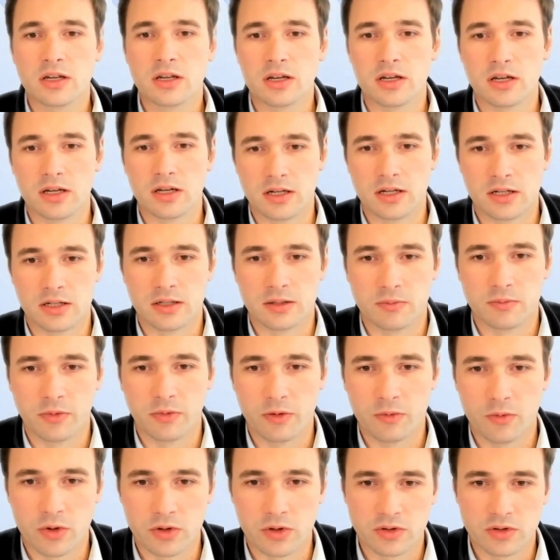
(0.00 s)

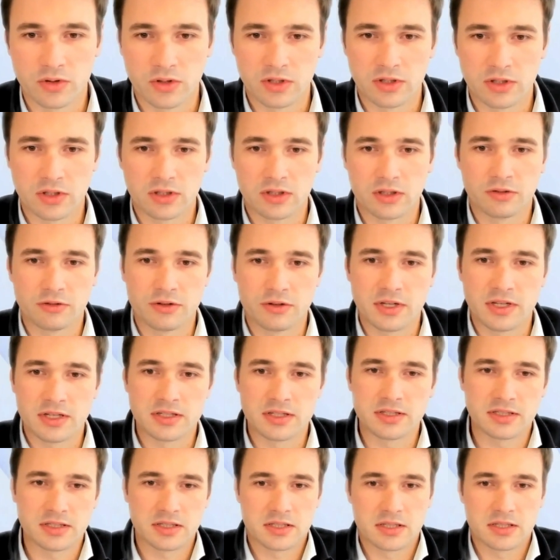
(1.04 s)
We want to
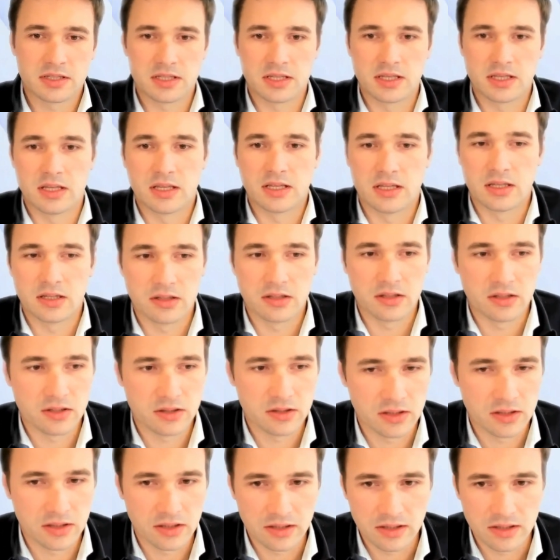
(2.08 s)
increase the
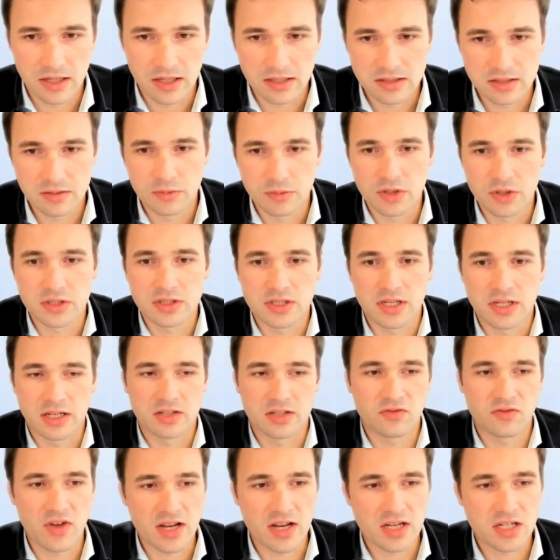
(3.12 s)
customer
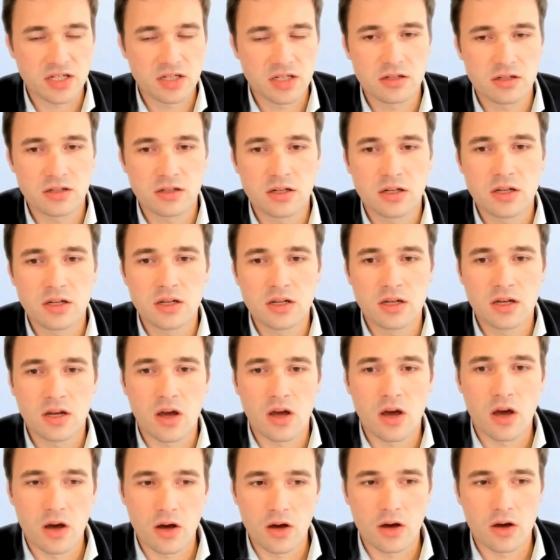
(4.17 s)
satisfaction
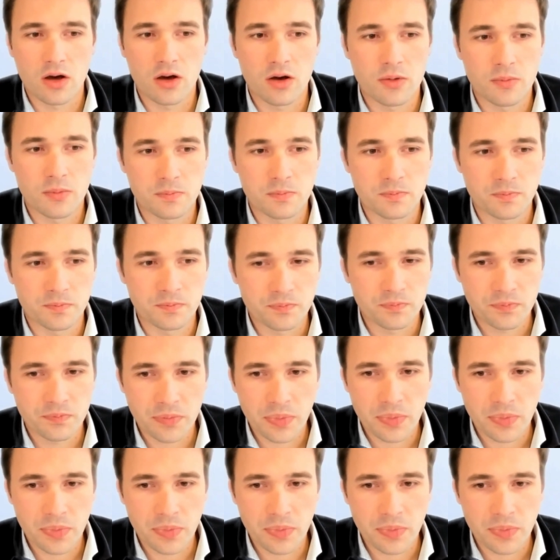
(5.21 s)
and